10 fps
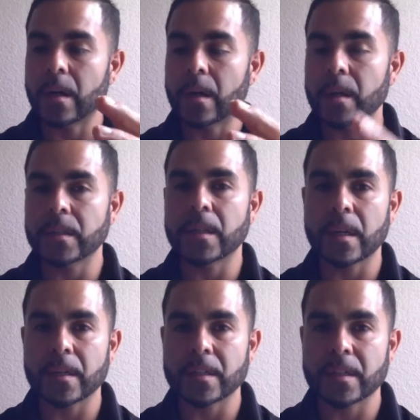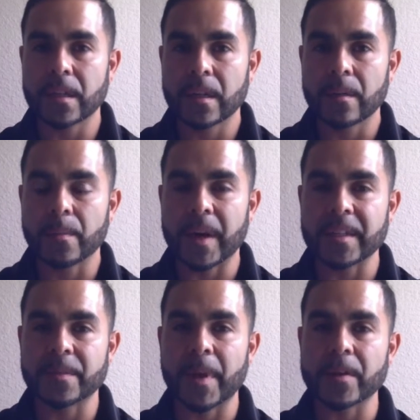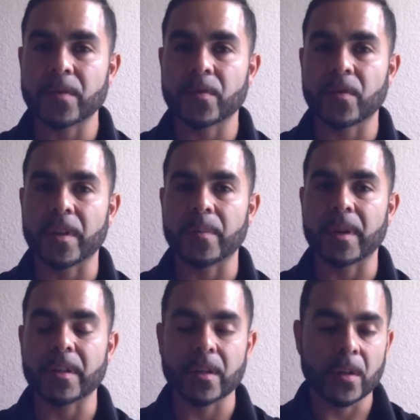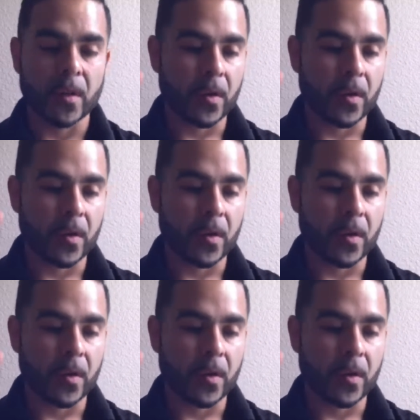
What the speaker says: untouched by special treatment,